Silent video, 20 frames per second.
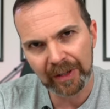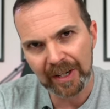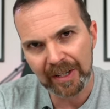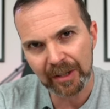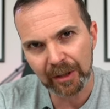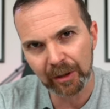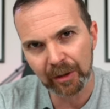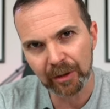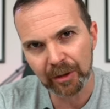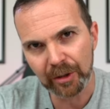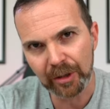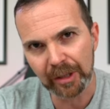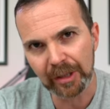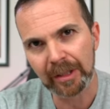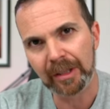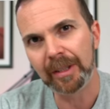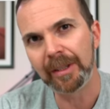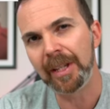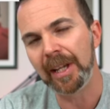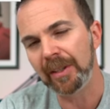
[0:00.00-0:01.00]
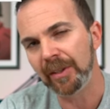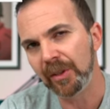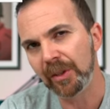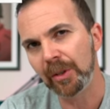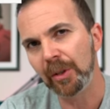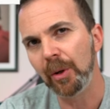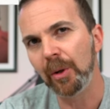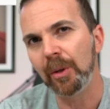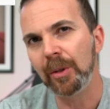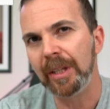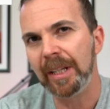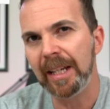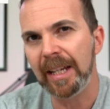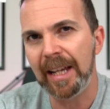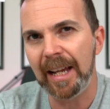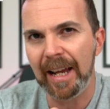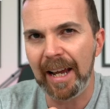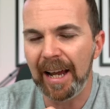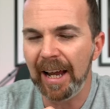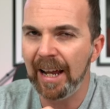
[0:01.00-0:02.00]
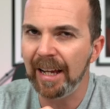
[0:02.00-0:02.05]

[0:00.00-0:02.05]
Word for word: resolution than Sony